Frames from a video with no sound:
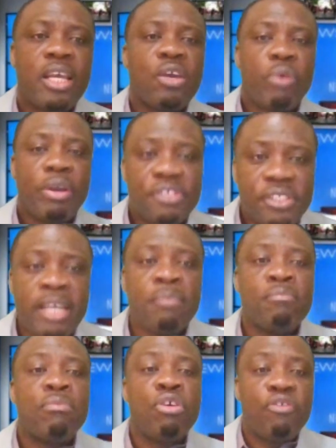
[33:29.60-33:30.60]
We've
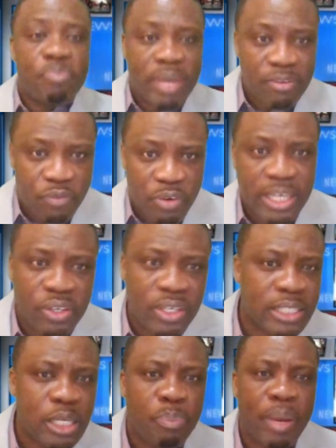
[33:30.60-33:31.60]
seen movement from the
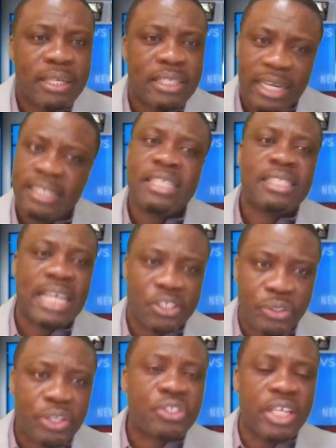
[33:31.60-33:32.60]
Unity Party, and these are
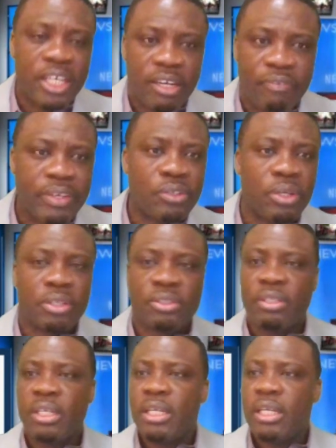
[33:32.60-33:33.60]
just individuals.
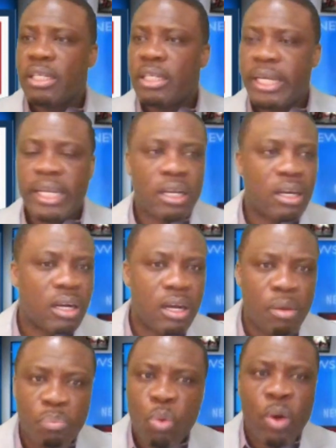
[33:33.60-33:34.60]
The
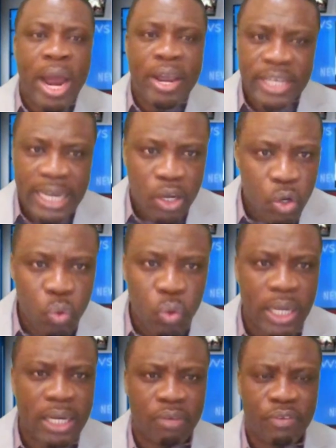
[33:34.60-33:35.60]
Moriah Yakula
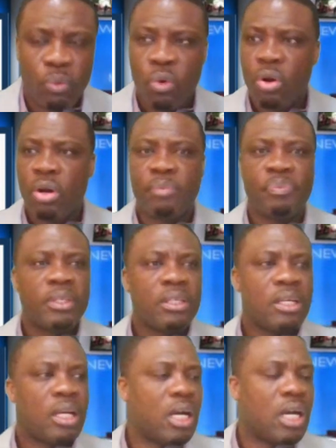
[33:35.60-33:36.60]
out of the war.
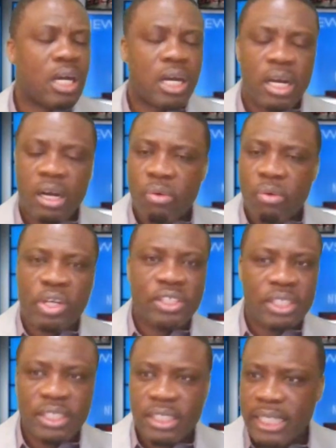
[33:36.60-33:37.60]
What's
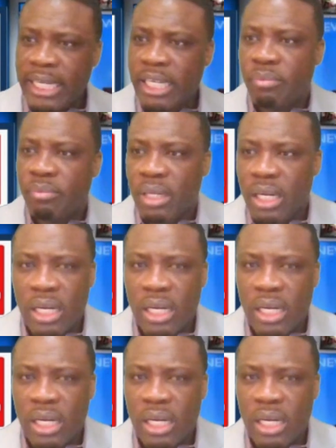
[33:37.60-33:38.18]
his name?